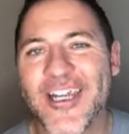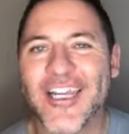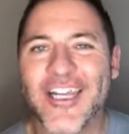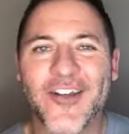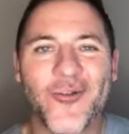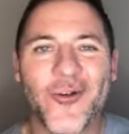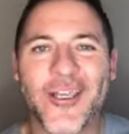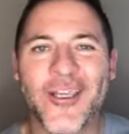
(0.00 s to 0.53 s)
And
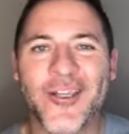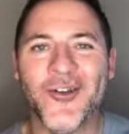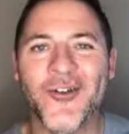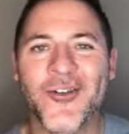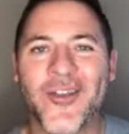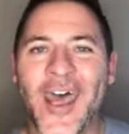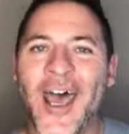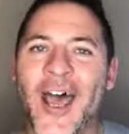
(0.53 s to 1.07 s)
if we can do
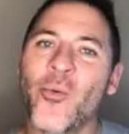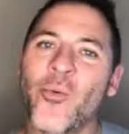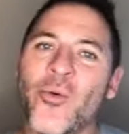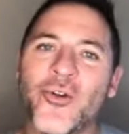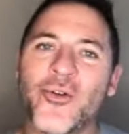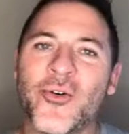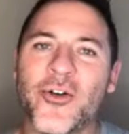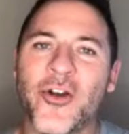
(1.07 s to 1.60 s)
that, we're
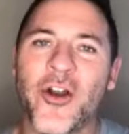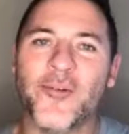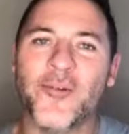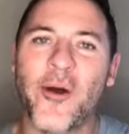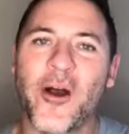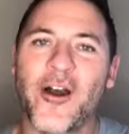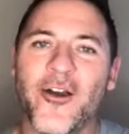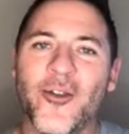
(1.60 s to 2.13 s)
doing our
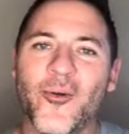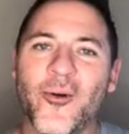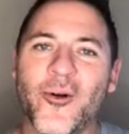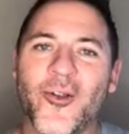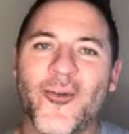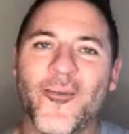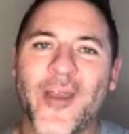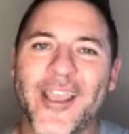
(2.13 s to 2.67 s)
part in the
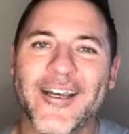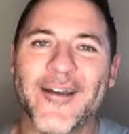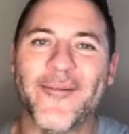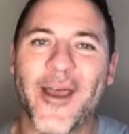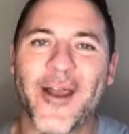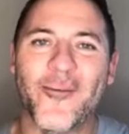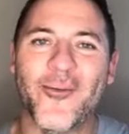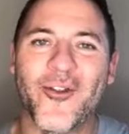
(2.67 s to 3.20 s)
world to make it a
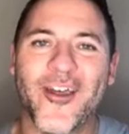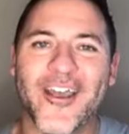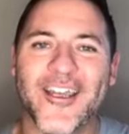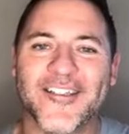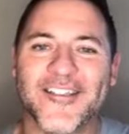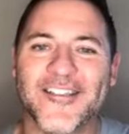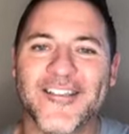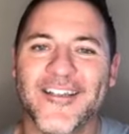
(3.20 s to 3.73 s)
better
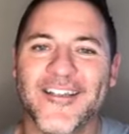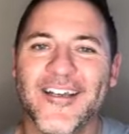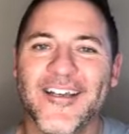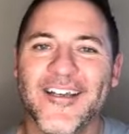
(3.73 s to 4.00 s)
place.